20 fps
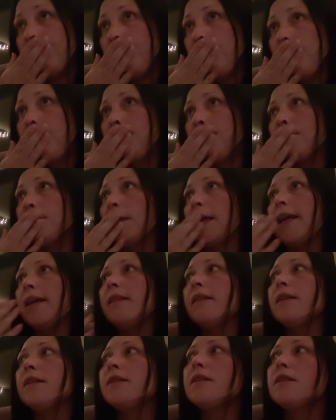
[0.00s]

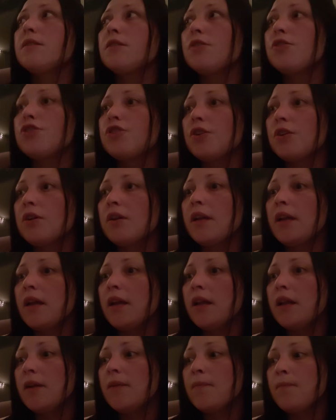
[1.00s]
like this is a
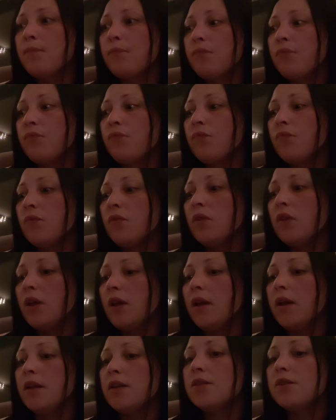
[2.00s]
journey,
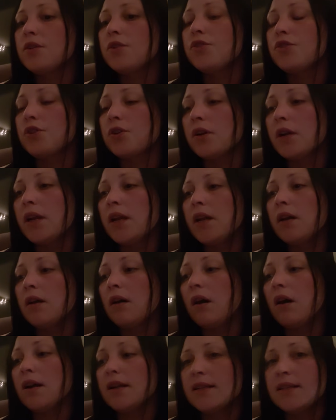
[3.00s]
and it's a journey in
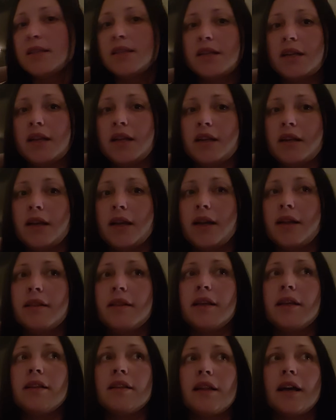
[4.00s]
honesty. And I
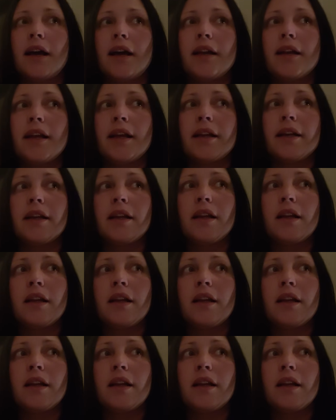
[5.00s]
think that it,